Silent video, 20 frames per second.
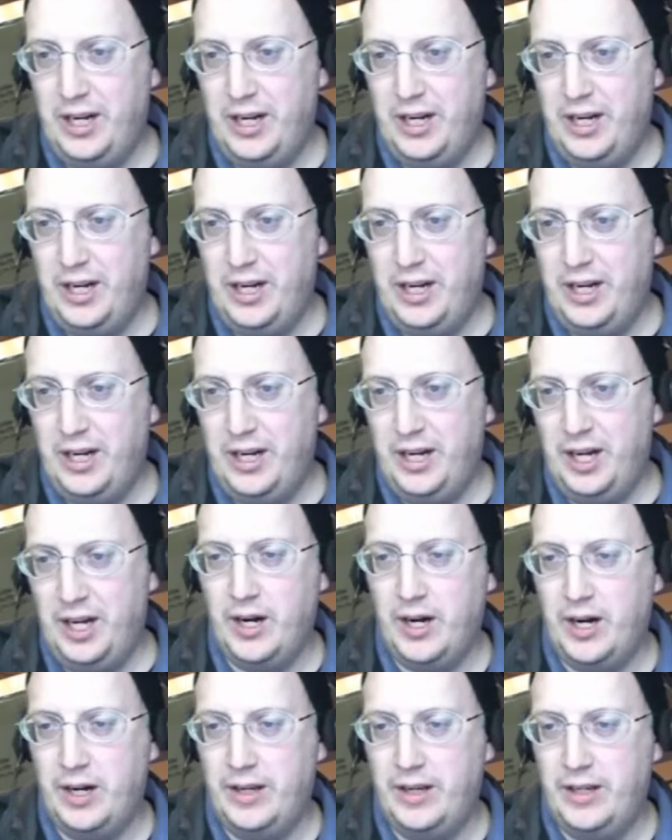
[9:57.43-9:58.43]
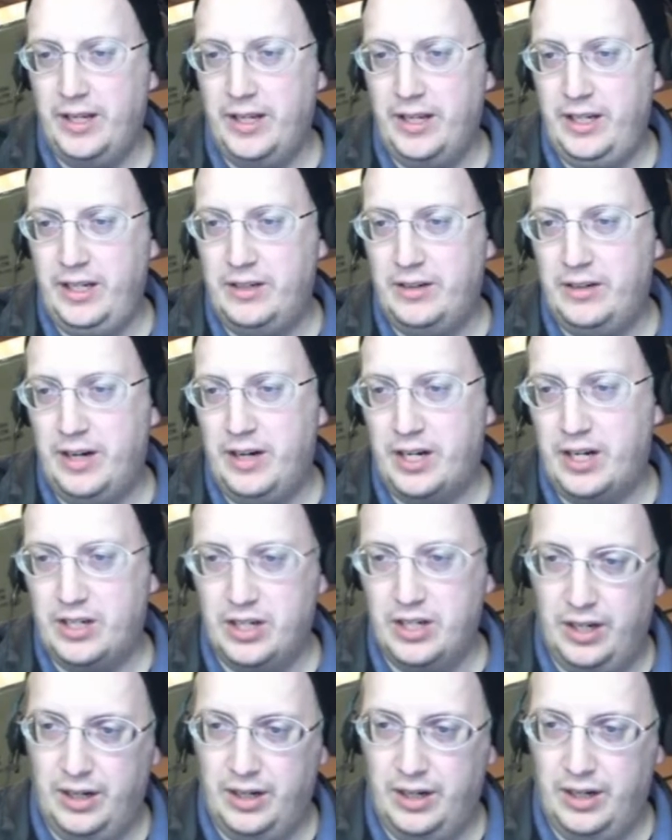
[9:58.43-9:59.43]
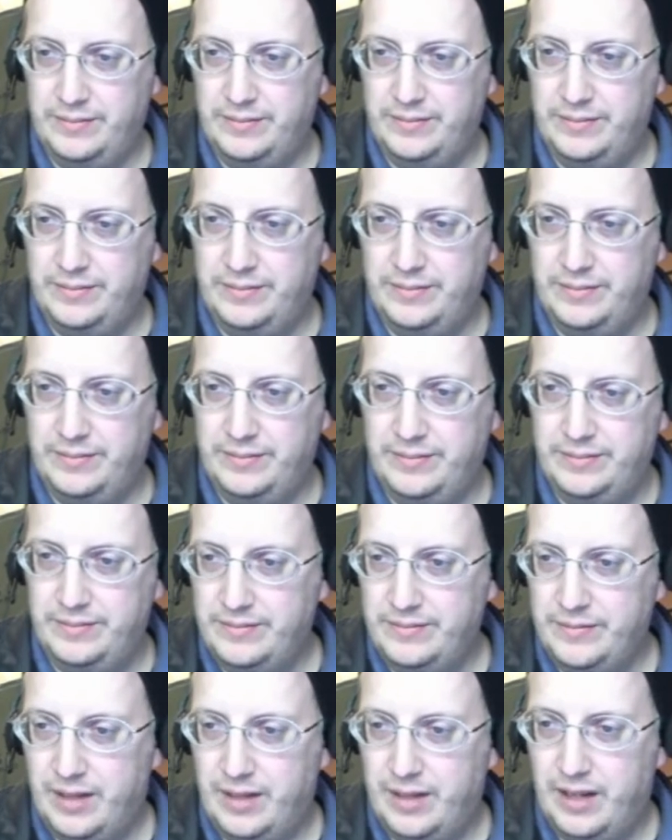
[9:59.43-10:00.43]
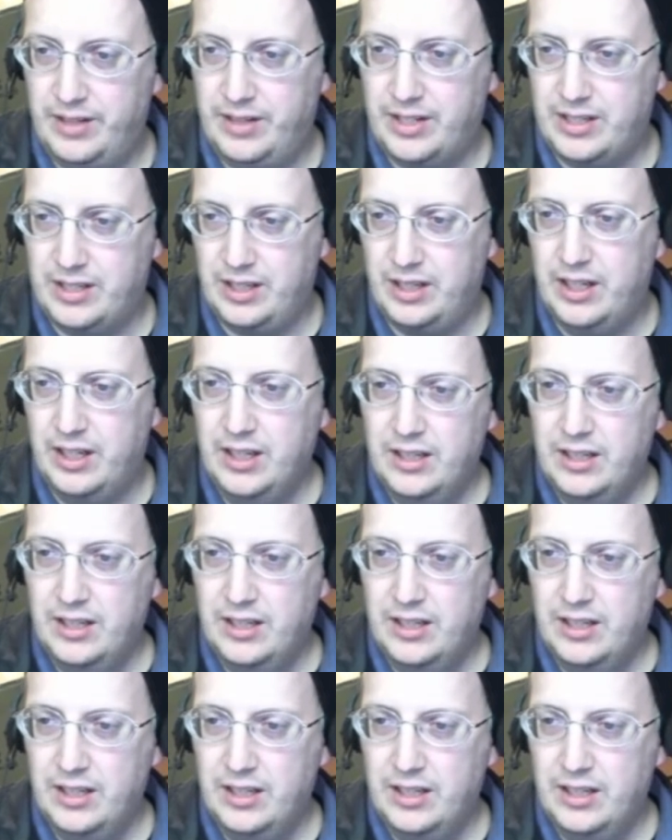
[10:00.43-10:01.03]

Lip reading: one square in any direction. Obviously,